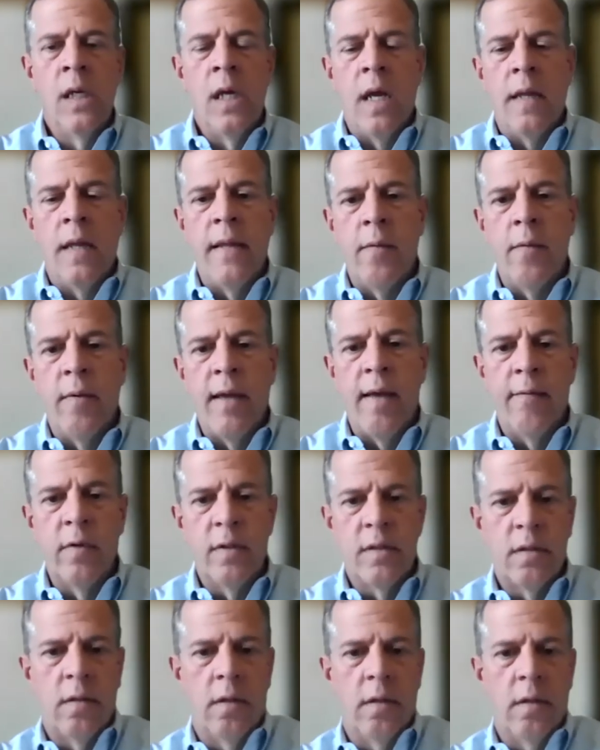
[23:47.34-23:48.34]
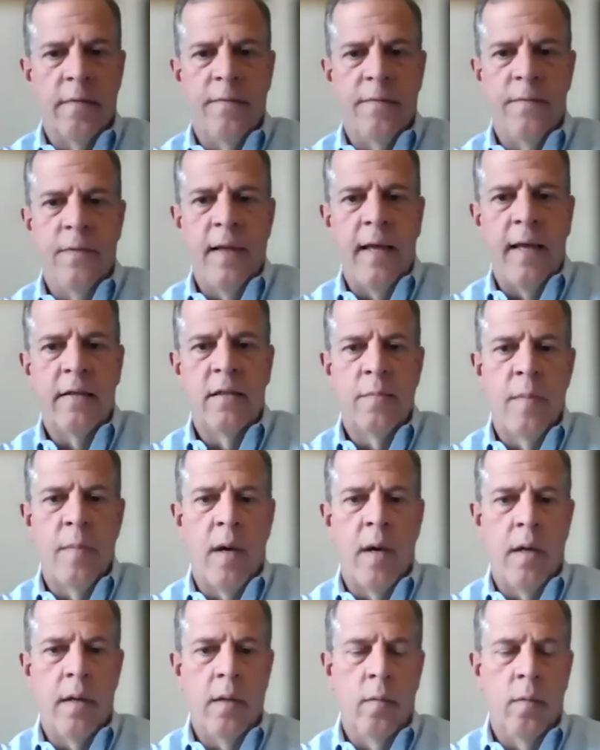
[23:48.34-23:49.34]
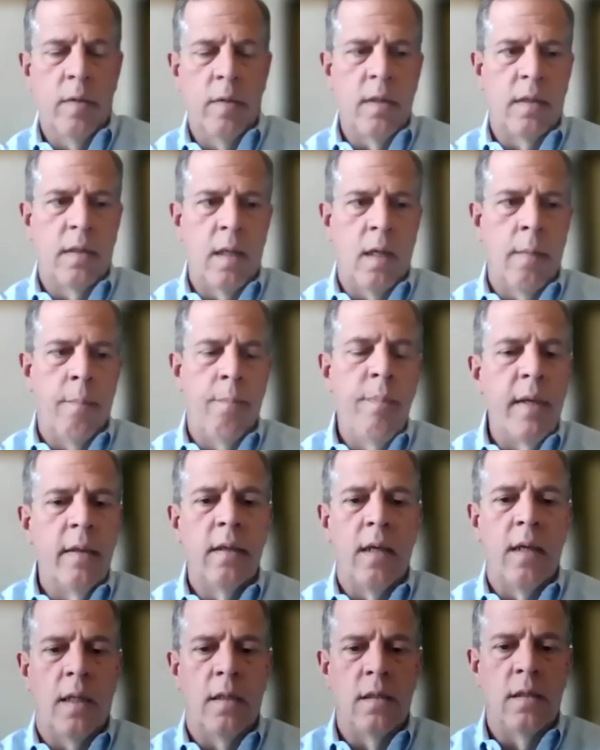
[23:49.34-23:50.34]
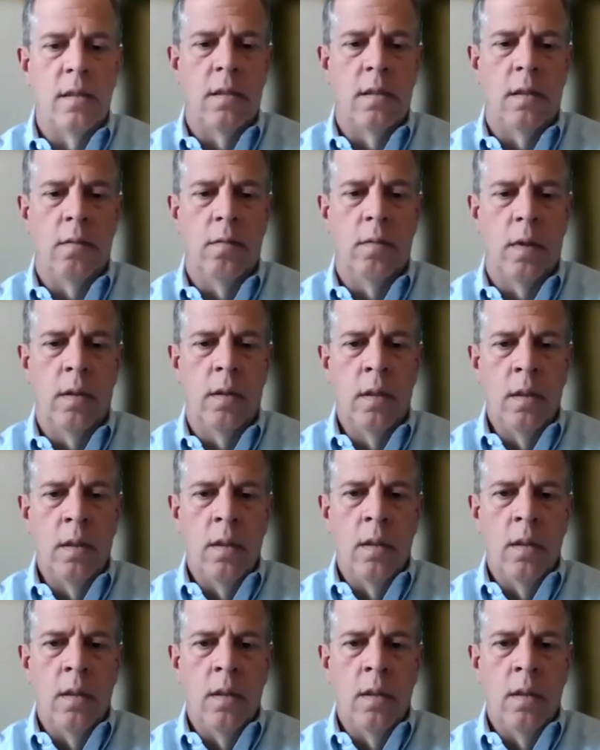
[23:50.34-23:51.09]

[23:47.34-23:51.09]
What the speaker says: And then we have what's called a flex model, which I think a bit gets to what